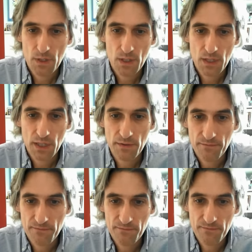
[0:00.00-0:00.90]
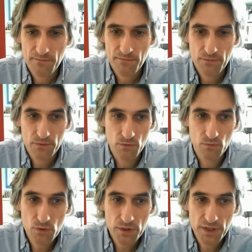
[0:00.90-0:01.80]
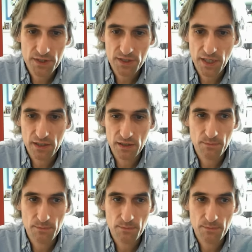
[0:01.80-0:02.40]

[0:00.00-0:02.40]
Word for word: If the rook is taken,